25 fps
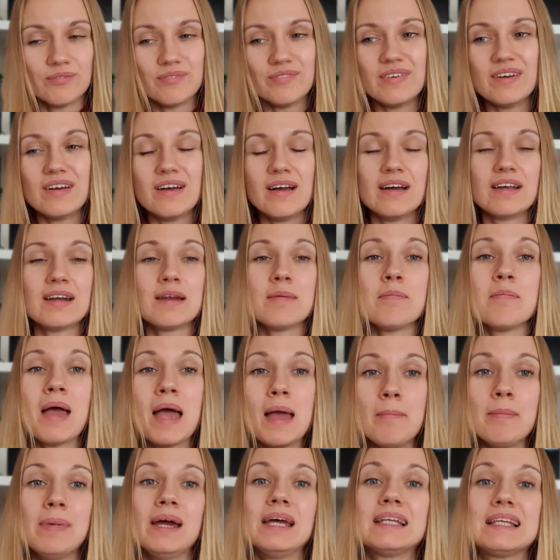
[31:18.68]

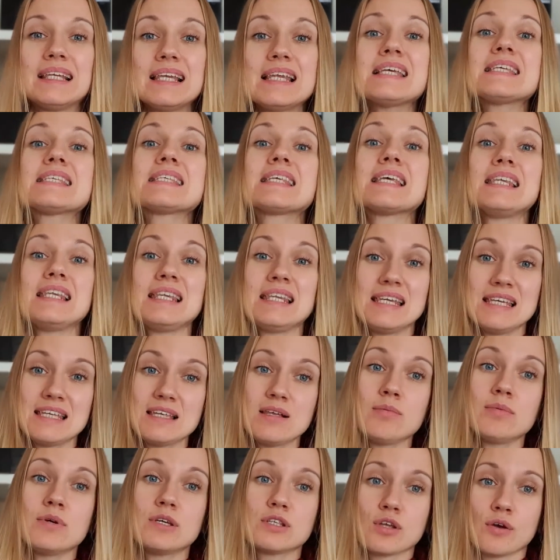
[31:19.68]
remember at least a
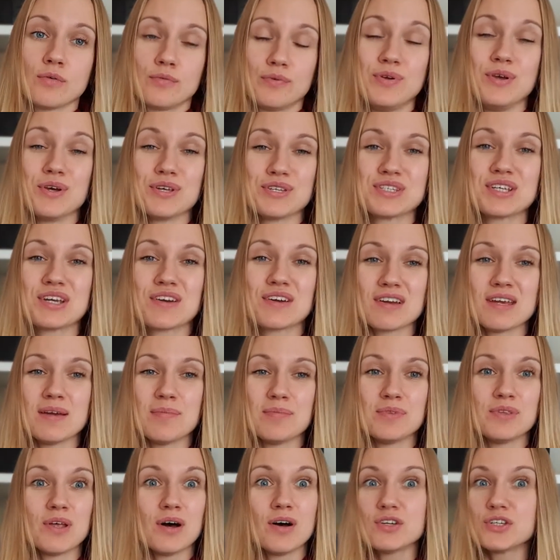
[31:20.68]
little bit of your script,
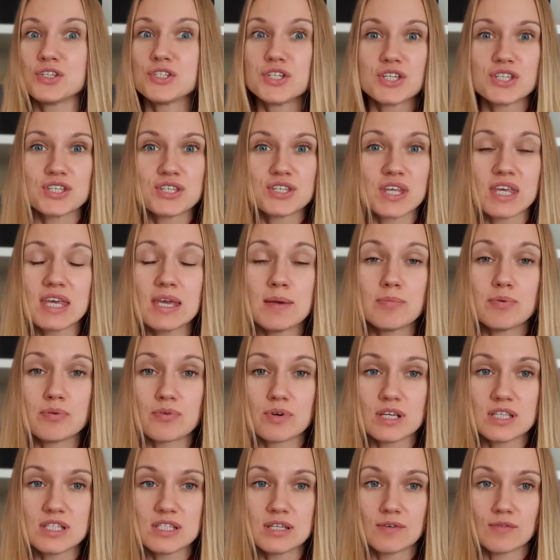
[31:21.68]
not just keep
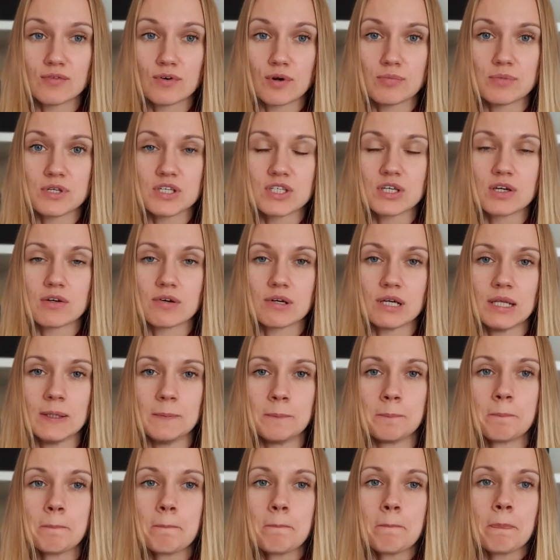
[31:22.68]
reading from the screen.
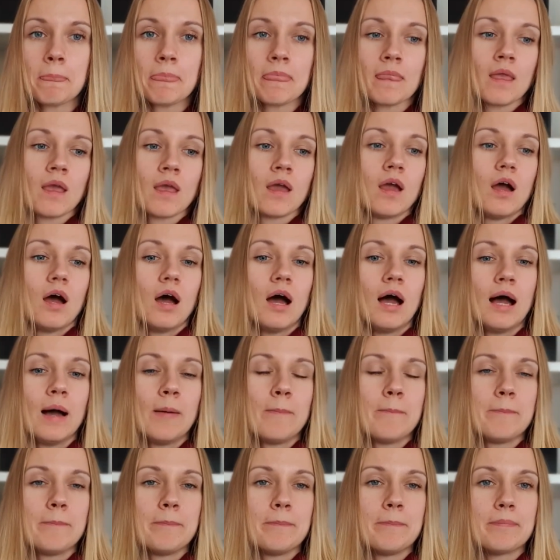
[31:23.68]

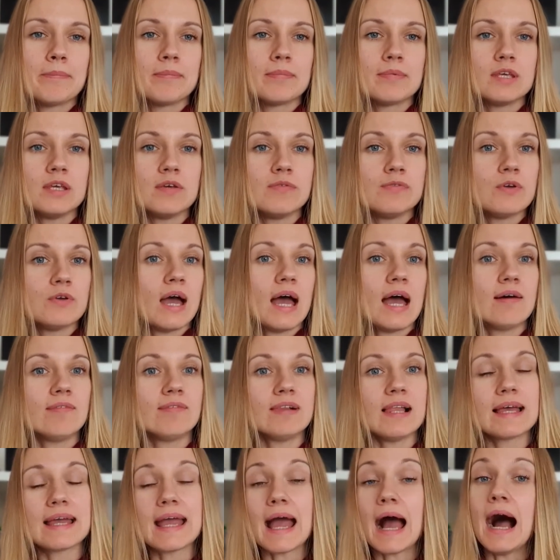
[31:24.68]
If you have
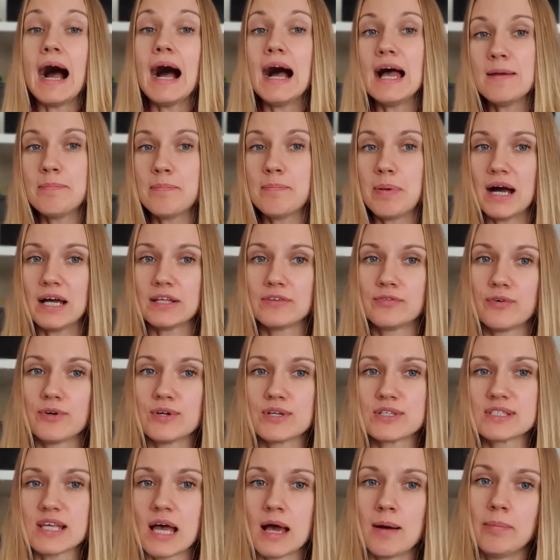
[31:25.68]
like iPad, for
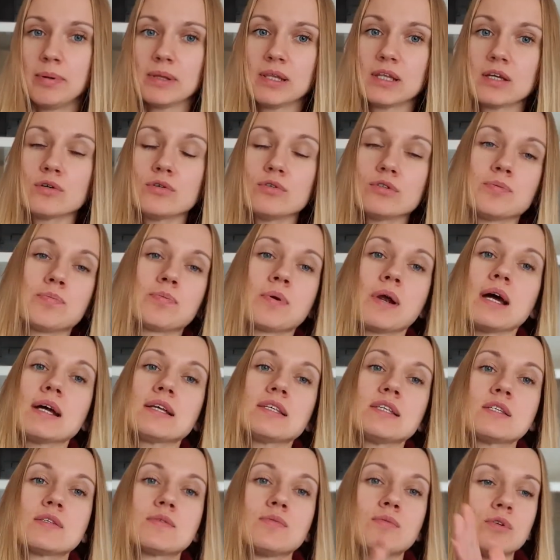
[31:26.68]
example, a good
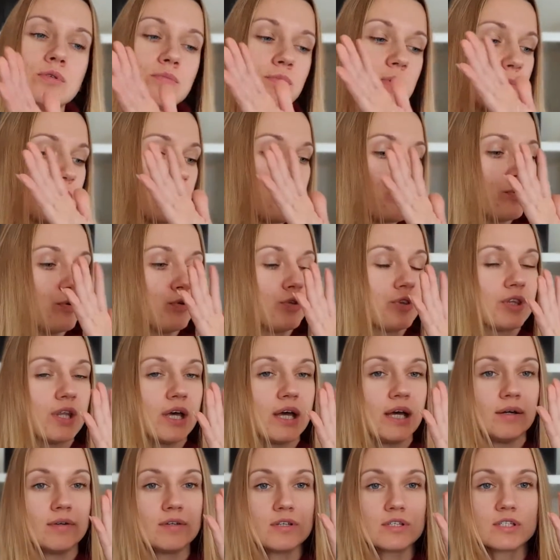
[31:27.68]
practice would be put
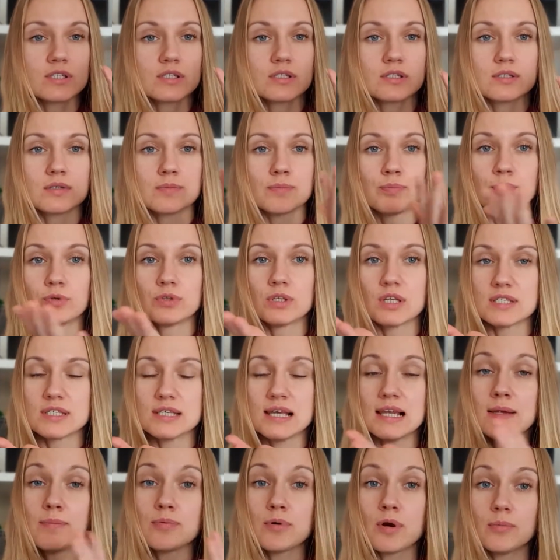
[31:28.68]
the
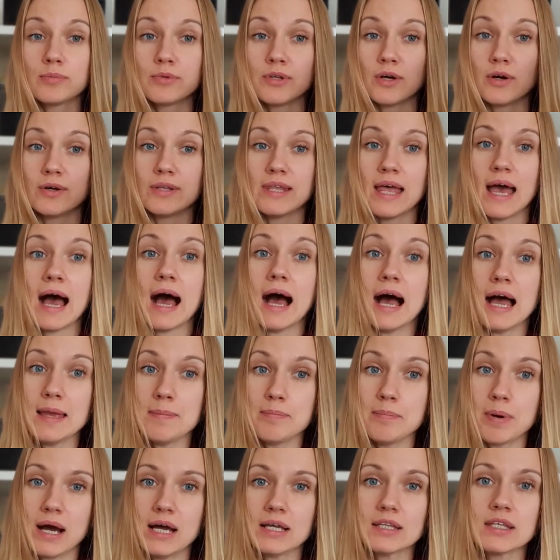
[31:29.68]
teleprompter on an
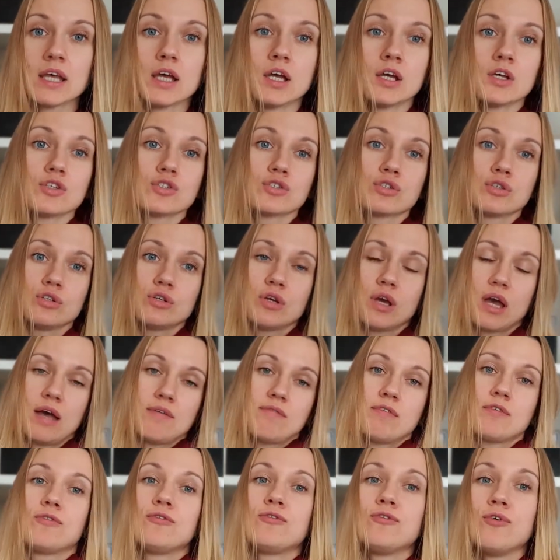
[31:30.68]
iPad, so you have
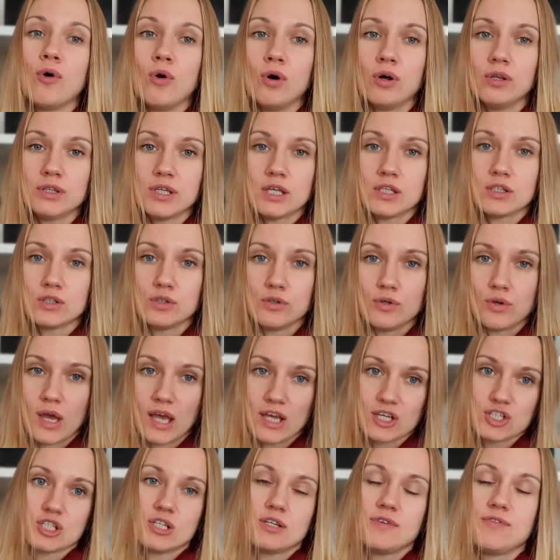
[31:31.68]
a phone that you're
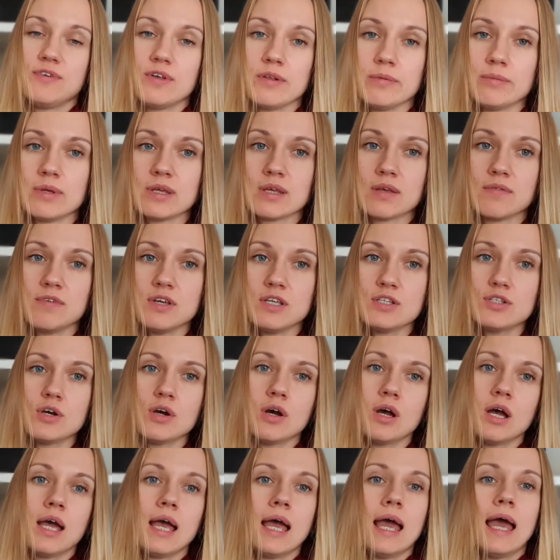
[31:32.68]
actually filming a
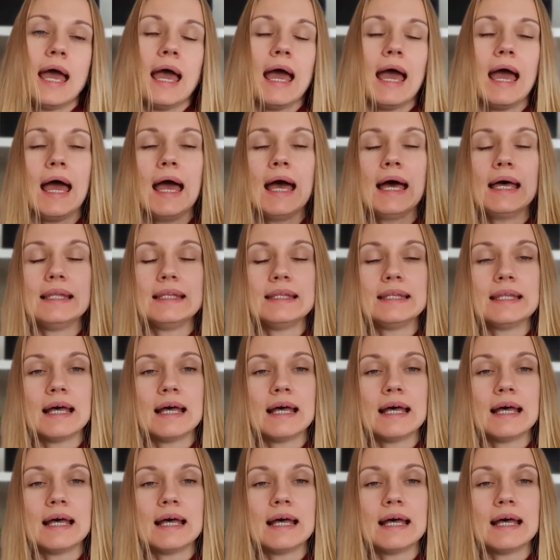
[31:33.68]
video, and